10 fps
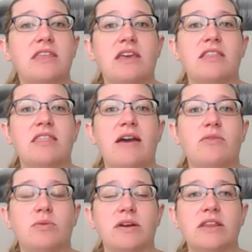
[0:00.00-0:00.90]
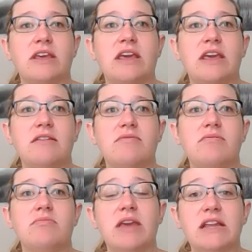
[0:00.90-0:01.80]
thing that really
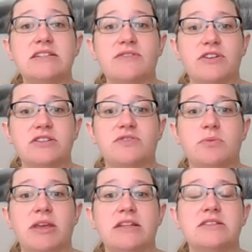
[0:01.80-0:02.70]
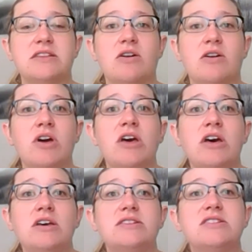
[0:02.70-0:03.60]
made a difference for me. And so
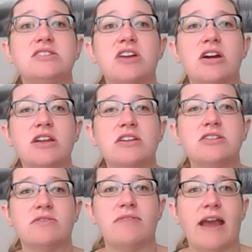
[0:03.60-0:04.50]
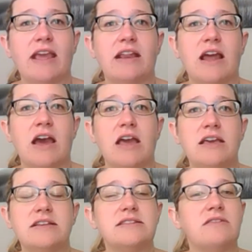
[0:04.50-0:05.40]
starting to
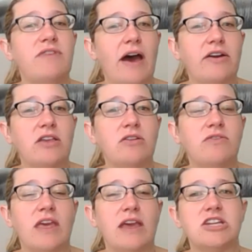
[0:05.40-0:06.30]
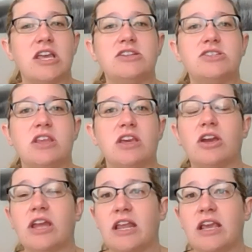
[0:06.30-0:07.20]
recognize the value of the education that you're
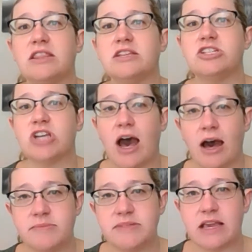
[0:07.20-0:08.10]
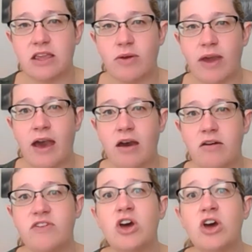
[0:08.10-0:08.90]
getting in the jobs that you have